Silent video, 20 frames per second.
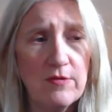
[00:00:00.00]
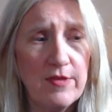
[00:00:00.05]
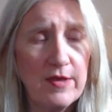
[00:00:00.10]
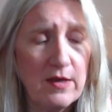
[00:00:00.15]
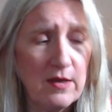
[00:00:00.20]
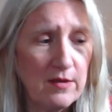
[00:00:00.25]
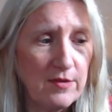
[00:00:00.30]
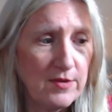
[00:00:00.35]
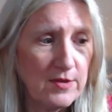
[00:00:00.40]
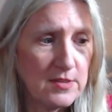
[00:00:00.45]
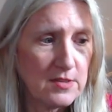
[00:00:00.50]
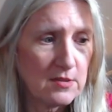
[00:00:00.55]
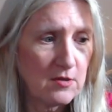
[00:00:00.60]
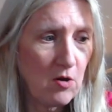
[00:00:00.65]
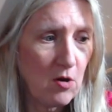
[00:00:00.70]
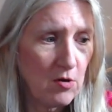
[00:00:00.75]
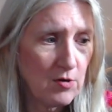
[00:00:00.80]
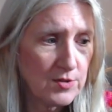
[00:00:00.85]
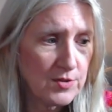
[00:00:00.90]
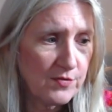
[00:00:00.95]
think this
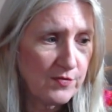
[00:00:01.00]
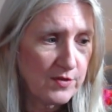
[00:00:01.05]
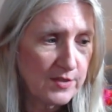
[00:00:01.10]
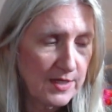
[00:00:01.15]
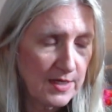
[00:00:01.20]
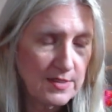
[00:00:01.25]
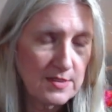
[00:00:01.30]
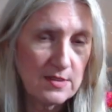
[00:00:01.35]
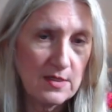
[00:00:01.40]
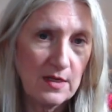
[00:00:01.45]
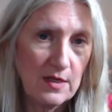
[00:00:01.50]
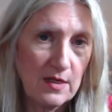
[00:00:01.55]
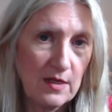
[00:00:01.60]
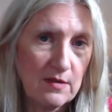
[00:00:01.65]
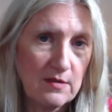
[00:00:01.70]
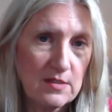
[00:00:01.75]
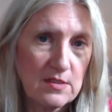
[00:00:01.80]
calls for test knitting.